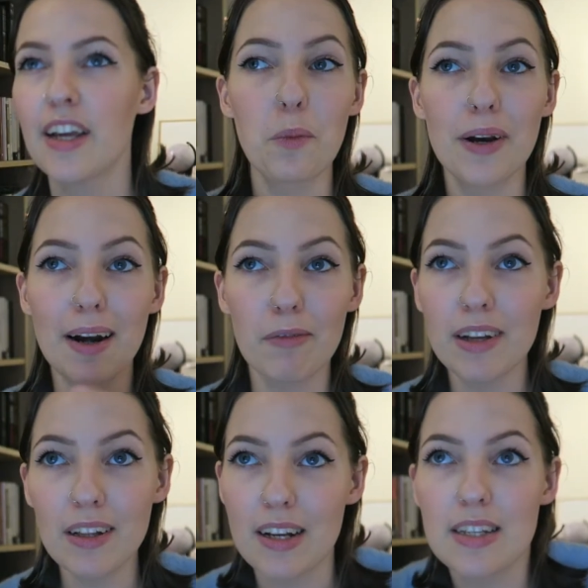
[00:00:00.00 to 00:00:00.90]
When I
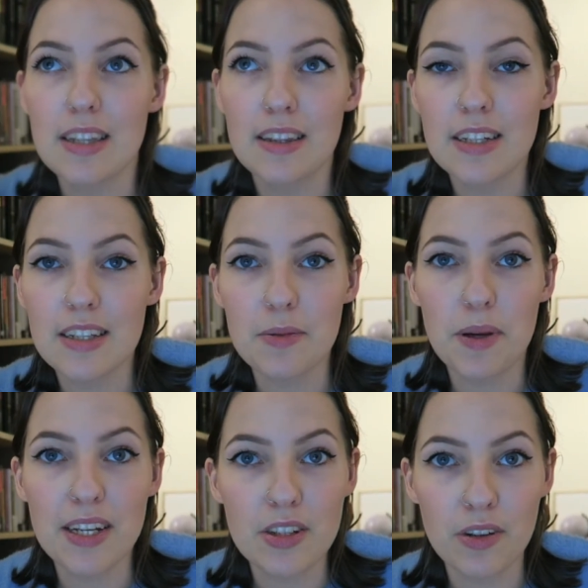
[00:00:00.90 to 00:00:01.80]
realized that this is
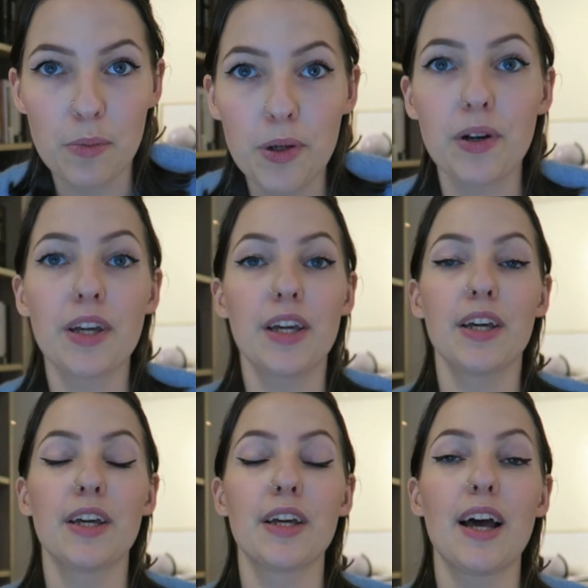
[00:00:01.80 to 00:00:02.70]
based on a book,
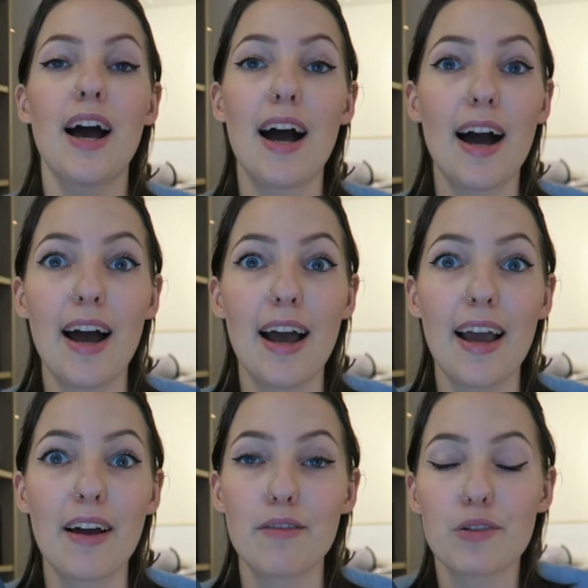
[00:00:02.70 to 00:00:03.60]

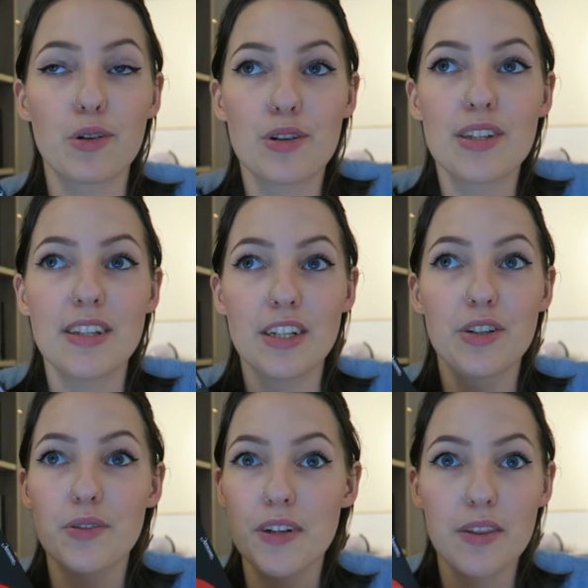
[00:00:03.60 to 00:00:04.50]
I of course need
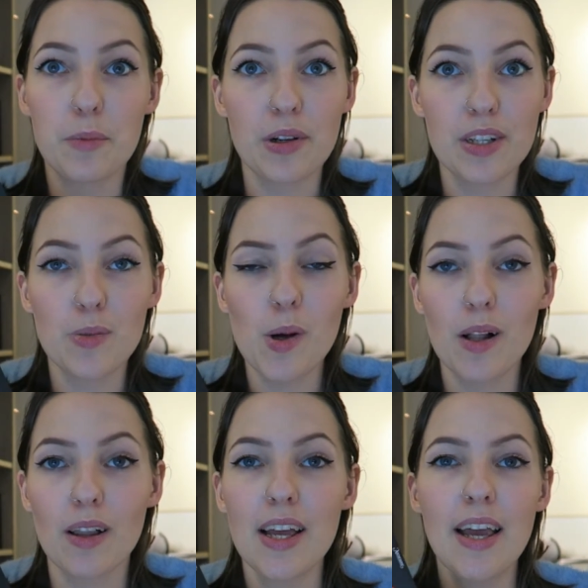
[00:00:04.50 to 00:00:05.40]
to read the book as
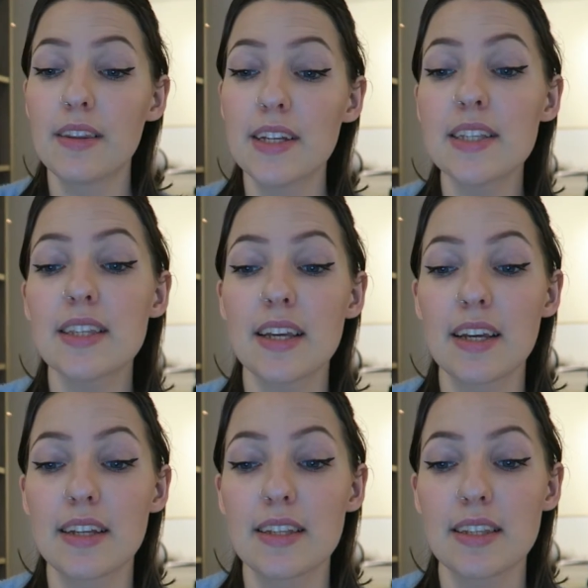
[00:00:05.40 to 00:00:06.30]
well. This
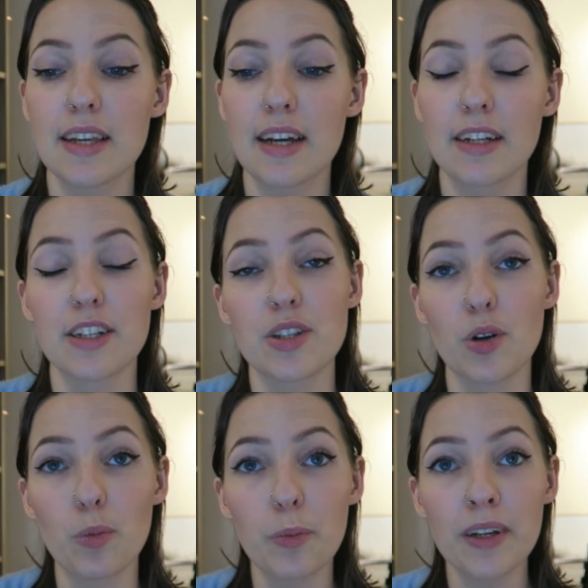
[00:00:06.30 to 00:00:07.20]
is a
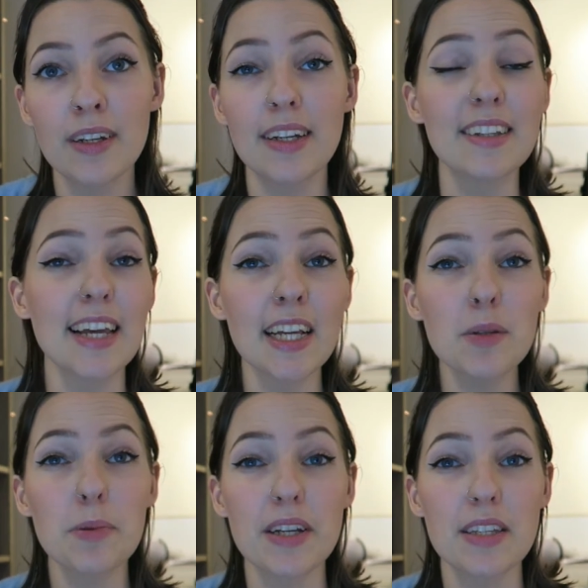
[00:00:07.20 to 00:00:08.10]
dystopian. It
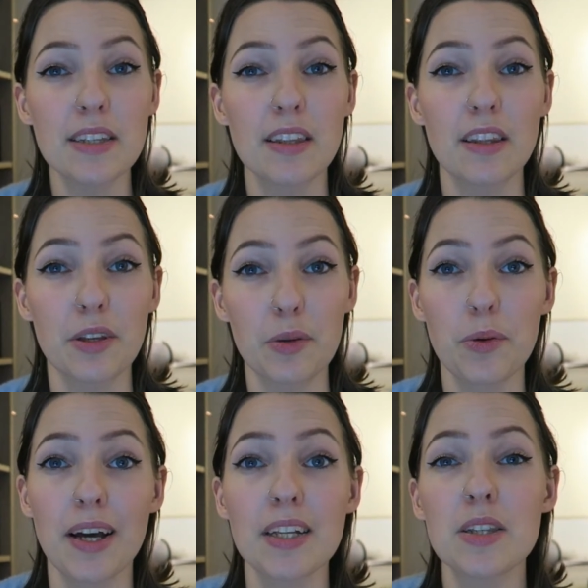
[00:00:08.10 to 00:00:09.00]
takes place in the
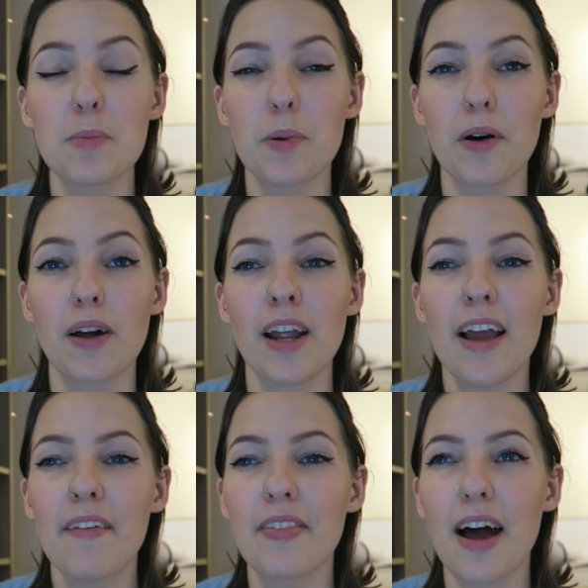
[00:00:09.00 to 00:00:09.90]
US, but
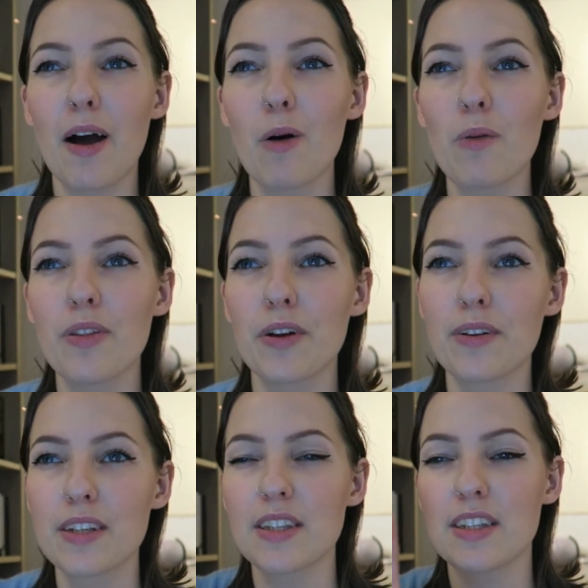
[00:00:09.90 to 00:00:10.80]
now
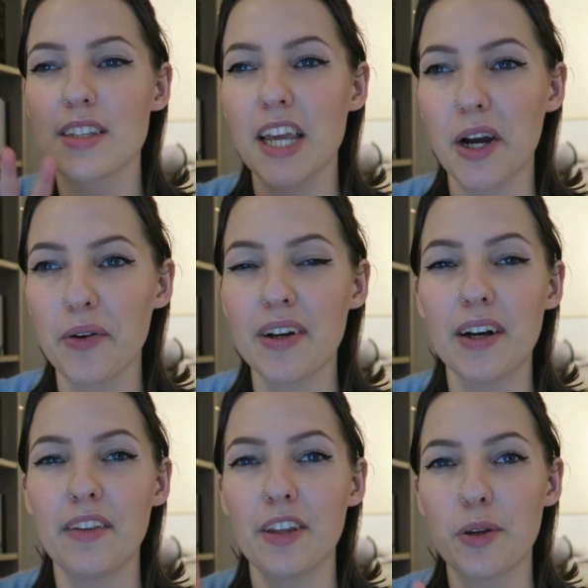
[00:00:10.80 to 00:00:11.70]
there is this
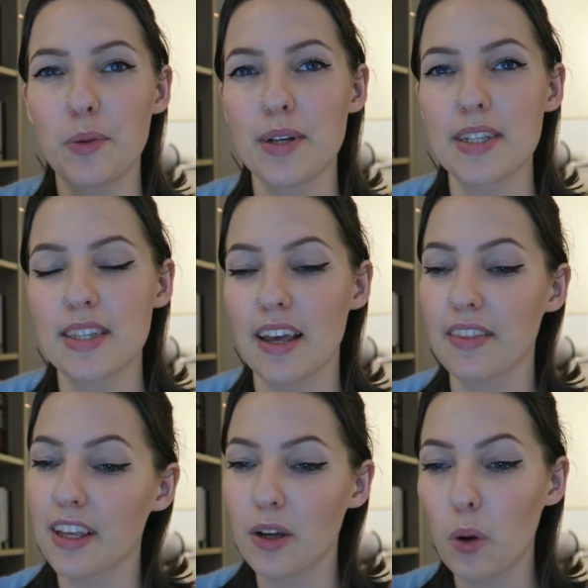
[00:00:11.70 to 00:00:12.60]
area in the US
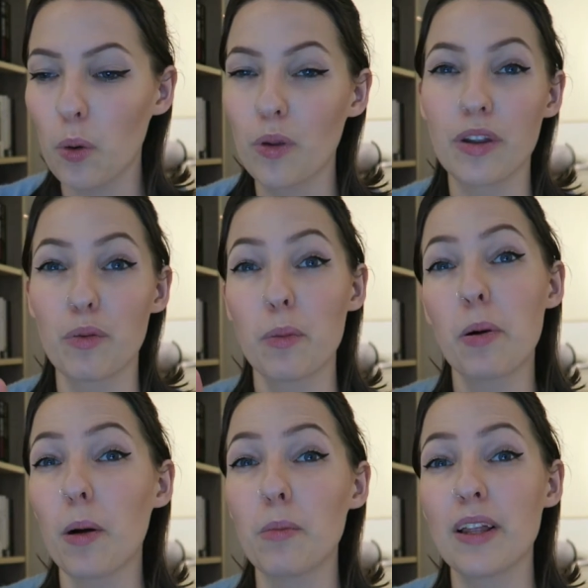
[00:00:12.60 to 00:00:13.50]
that they call the
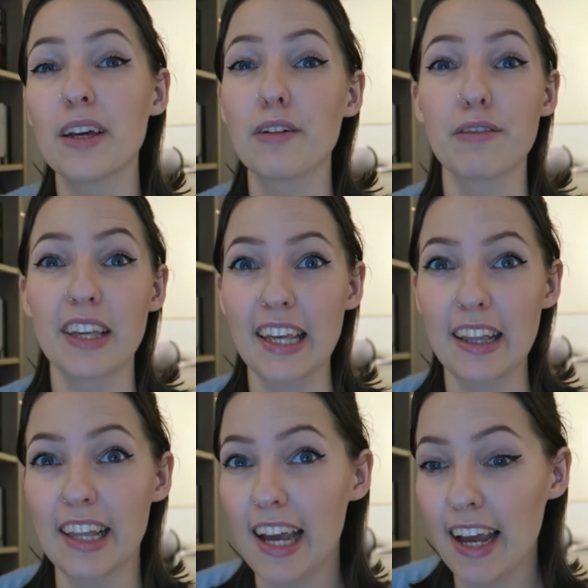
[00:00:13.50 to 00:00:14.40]
Republic of
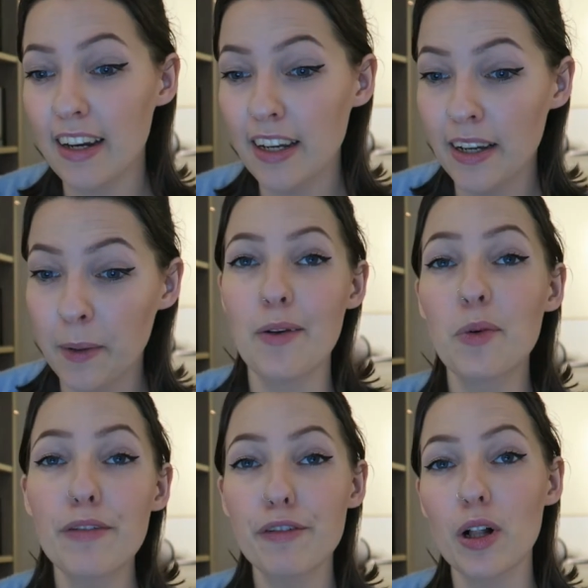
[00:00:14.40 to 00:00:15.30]
Gilead. And
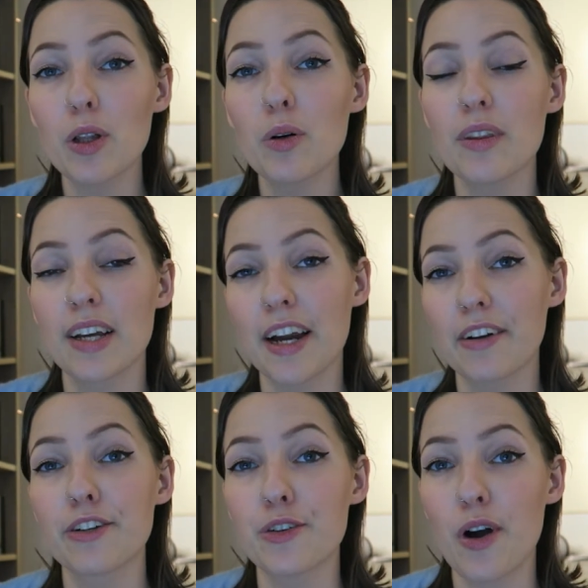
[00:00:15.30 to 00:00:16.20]
we follow the
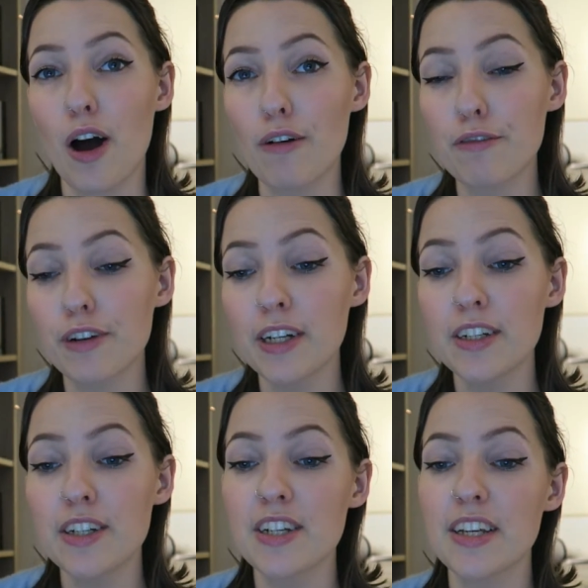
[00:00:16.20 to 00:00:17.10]
character
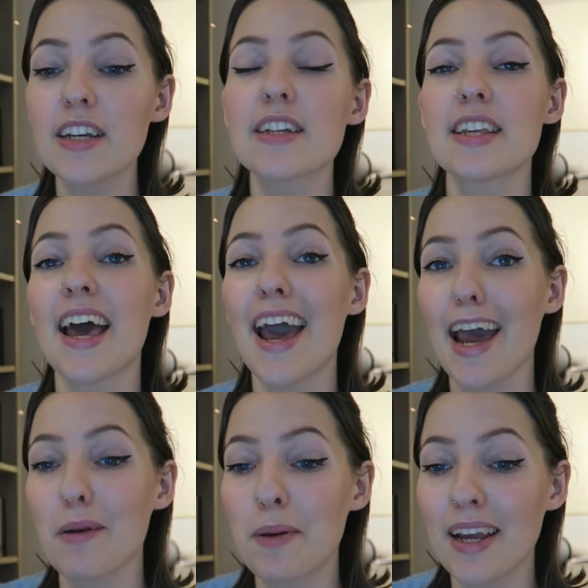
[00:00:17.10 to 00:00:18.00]
Offred. She is a
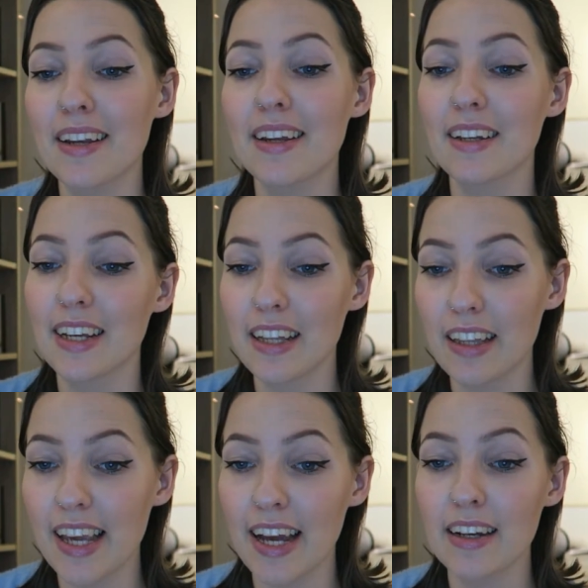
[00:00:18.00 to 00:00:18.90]
handmaid in
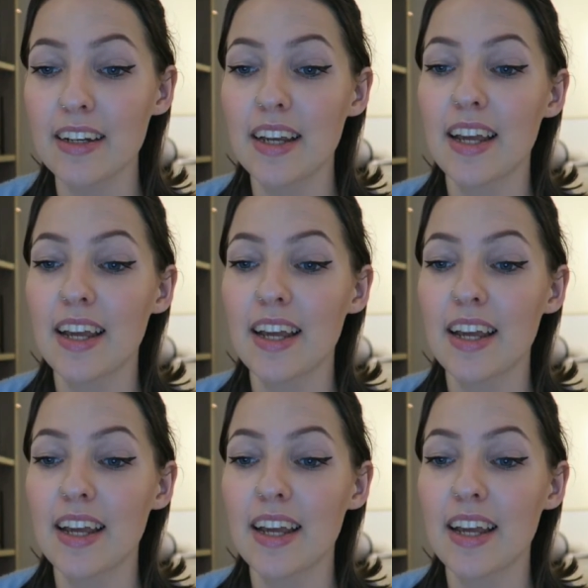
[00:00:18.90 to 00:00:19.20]
Gilead.